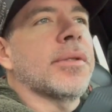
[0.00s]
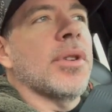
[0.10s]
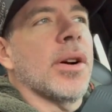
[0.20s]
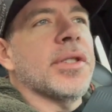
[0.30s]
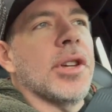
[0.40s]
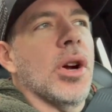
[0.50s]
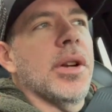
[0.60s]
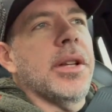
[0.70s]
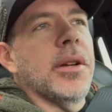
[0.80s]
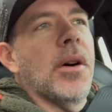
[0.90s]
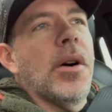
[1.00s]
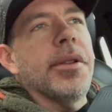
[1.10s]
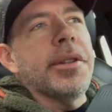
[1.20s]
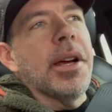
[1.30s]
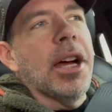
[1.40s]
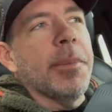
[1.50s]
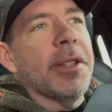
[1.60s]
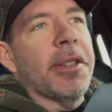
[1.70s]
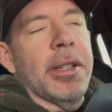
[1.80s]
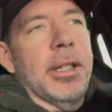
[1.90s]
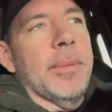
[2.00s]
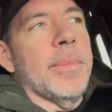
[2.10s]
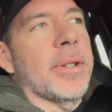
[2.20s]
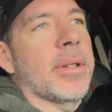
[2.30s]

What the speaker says: truck's dirty all the time it seems,